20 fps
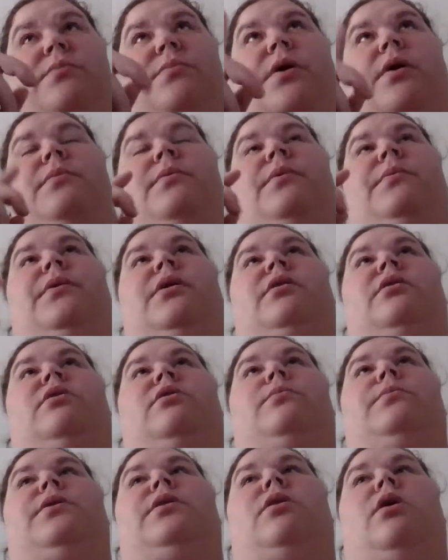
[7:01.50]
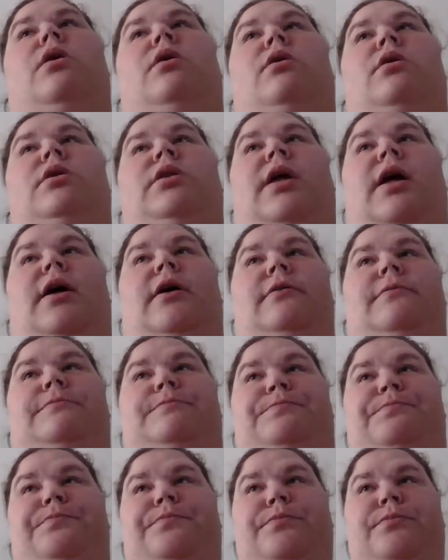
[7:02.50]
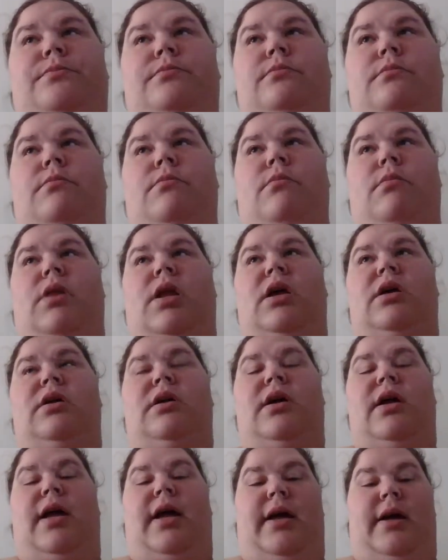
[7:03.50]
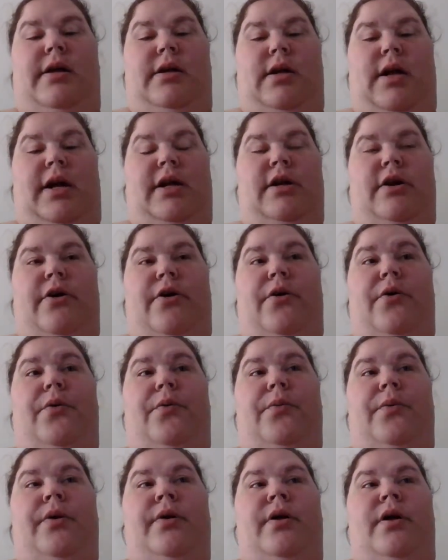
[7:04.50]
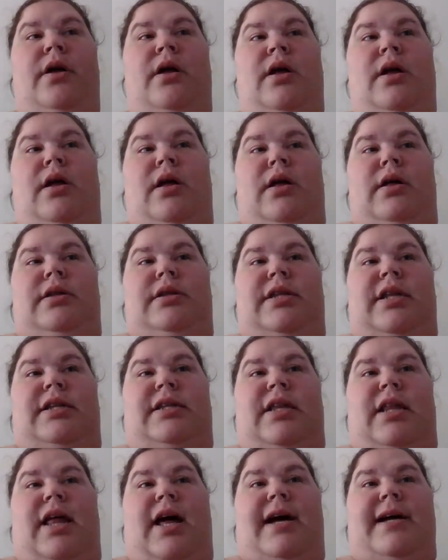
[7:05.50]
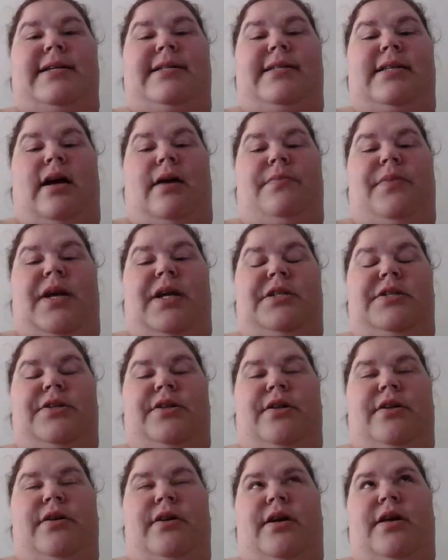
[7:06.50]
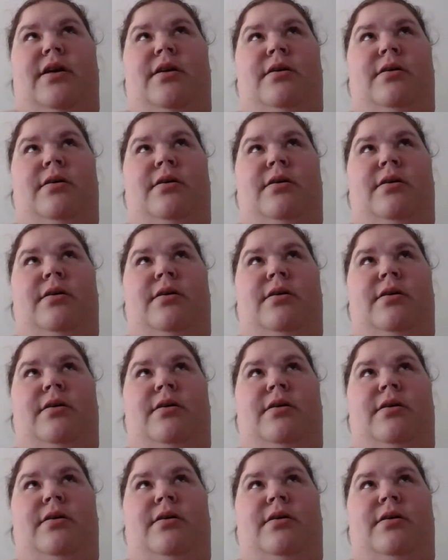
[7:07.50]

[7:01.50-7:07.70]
it'd probably be a little bit longer than that. And I know that the last time they took